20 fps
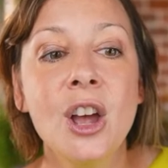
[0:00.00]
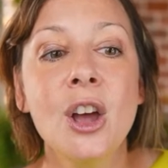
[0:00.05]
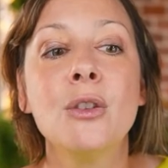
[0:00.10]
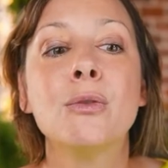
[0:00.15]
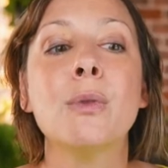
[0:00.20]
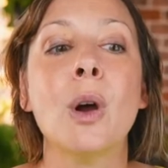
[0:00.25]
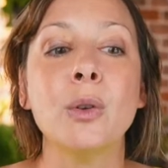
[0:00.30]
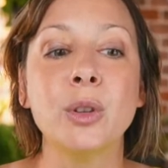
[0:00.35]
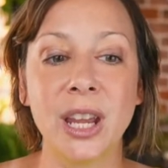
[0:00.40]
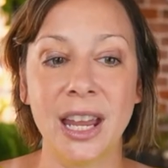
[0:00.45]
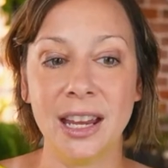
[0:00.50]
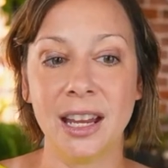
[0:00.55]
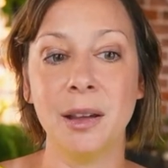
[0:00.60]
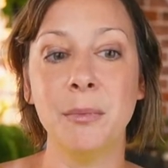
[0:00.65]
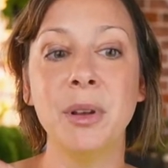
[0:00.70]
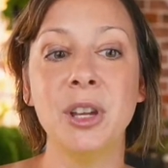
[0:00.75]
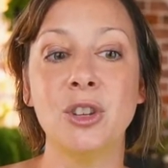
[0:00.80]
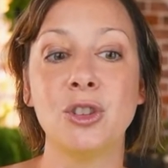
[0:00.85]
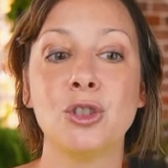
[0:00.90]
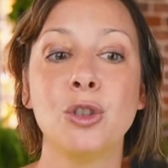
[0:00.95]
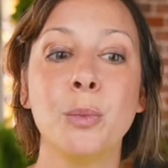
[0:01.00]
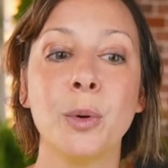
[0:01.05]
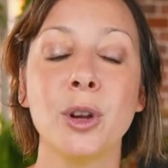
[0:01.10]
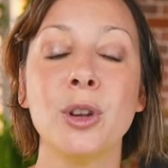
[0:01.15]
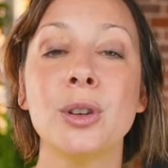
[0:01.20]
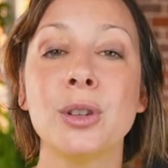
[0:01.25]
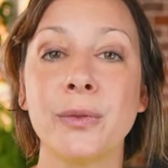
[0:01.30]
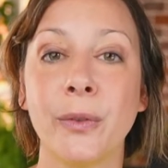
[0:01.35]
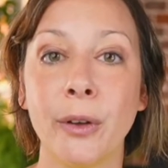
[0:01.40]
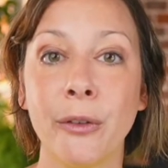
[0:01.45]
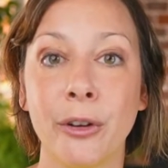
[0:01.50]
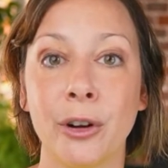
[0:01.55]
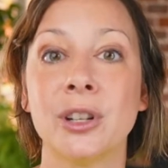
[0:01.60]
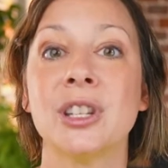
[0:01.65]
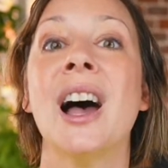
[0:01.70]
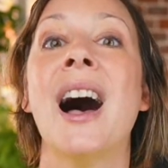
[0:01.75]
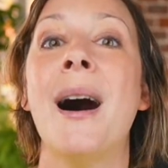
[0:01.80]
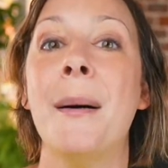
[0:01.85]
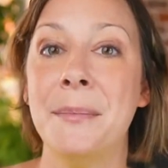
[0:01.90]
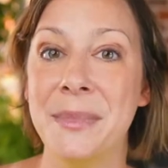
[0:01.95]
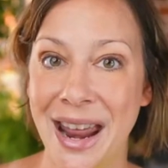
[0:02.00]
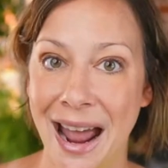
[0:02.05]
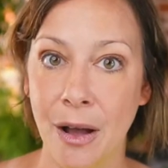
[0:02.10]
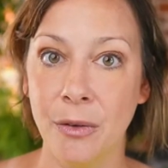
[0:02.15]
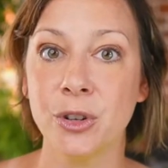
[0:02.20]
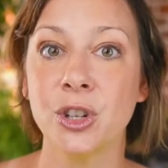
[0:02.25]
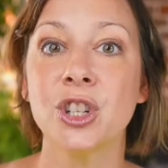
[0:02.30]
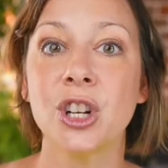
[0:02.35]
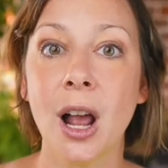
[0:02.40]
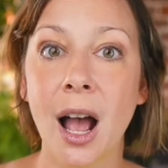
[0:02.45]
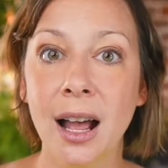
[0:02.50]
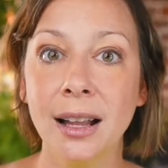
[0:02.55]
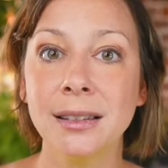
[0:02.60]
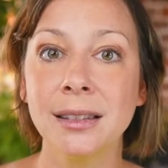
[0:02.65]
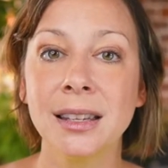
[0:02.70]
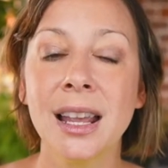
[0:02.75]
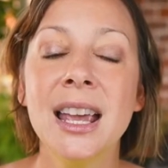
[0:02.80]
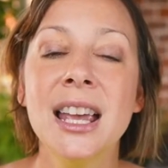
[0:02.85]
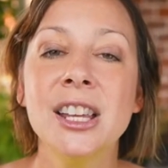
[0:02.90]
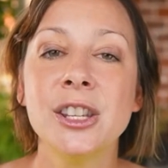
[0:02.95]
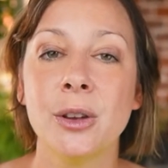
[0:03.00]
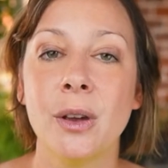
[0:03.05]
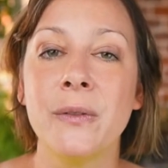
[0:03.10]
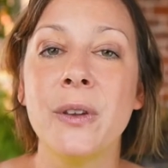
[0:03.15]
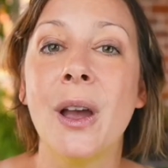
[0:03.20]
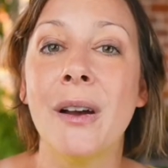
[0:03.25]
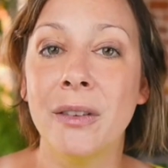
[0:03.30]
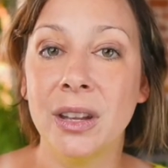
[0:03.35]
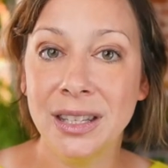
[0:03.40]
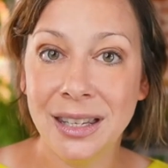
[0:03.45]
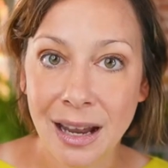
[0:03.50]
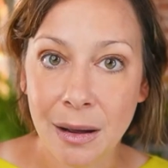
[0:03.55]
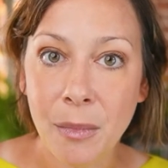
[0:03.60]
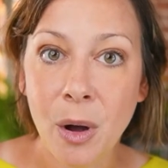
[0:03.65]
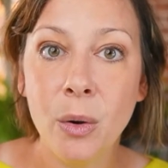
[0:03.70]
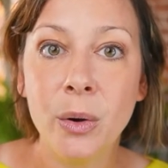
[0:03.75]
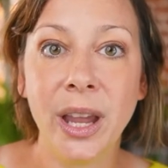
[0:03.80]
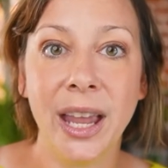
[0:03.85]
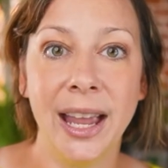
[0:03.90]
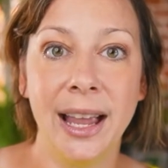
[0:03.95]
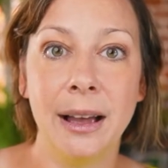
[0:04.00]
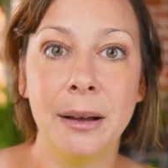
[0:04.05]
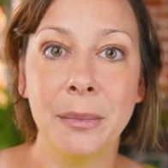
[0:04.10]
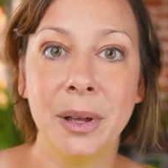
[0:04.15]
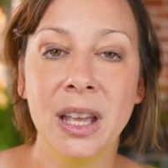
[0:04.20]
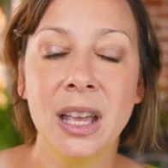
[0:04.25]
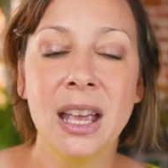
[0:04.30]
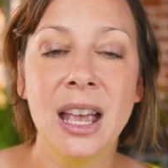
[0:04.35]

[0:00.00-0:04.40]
Rotate can be super useful for top-down shots. So if you have a demo cam